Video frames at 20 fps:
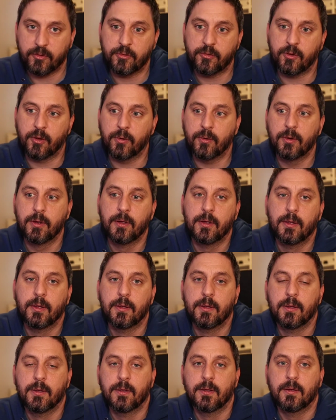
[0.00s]
So
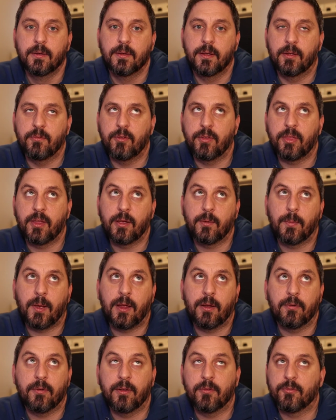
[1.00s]
if you think
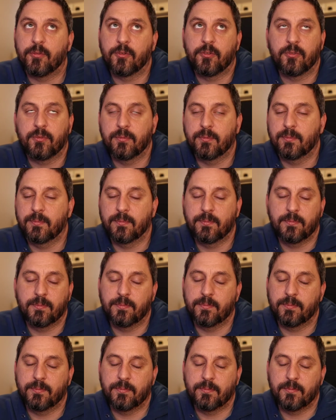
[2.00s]
about it,
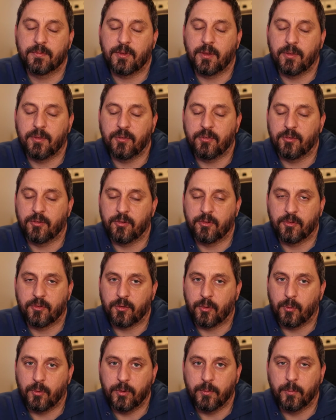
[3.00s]
this is just
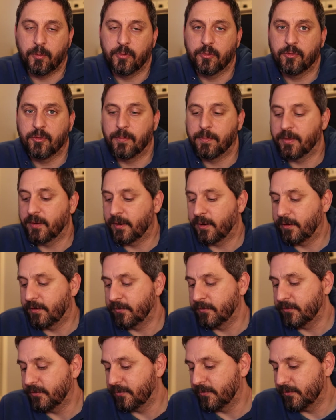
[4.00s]
totally pulling something out
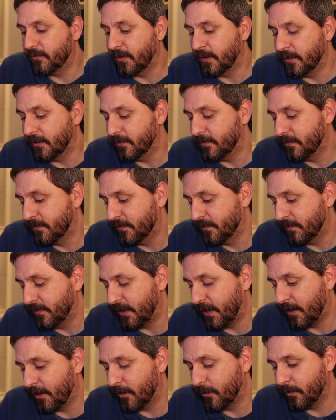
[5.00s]
of the
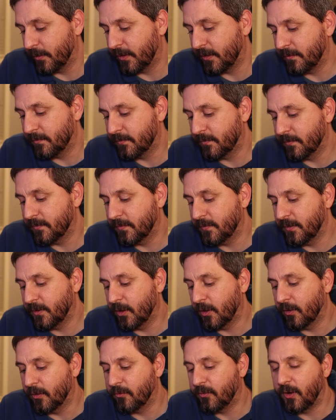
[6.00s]
air, but
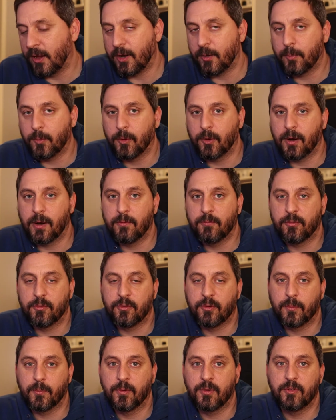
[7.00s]
if you had a program for
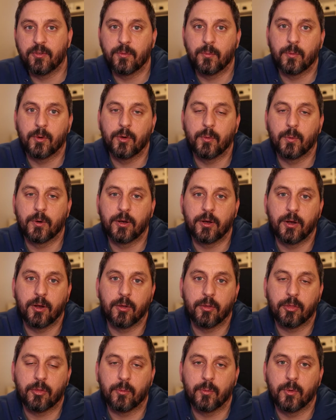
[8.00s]
some reason where you wanted to go
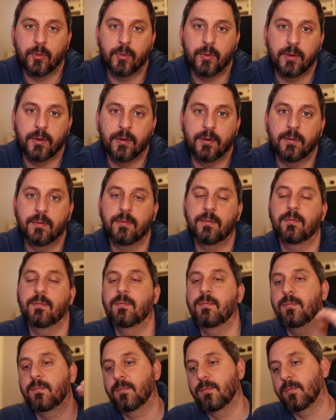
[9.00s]
through and
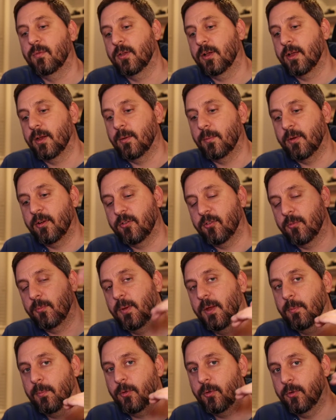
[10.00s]
look at a bunch of
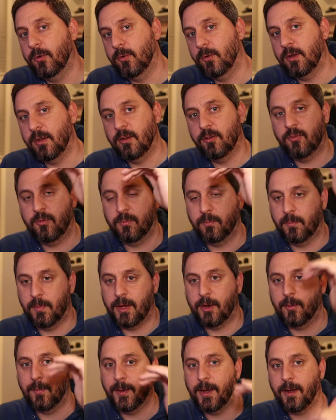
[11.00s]
people who each may
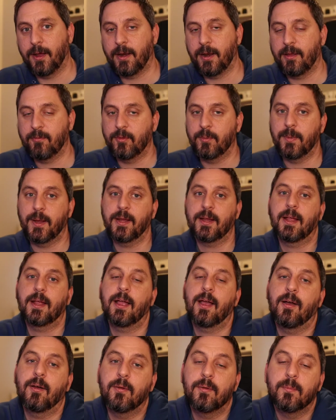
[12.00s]
or may not have a bank
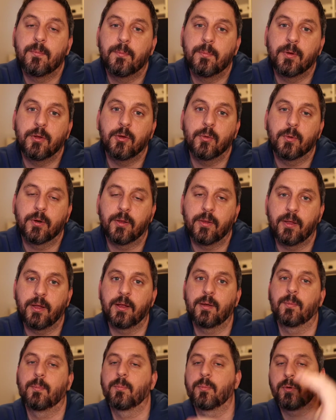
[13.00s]
account, but you want to like
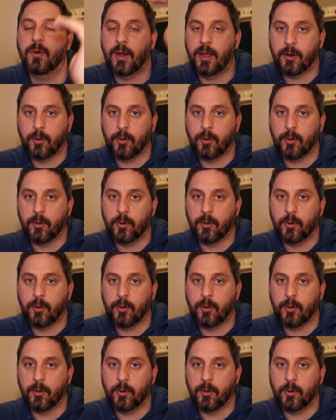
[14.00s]
print out a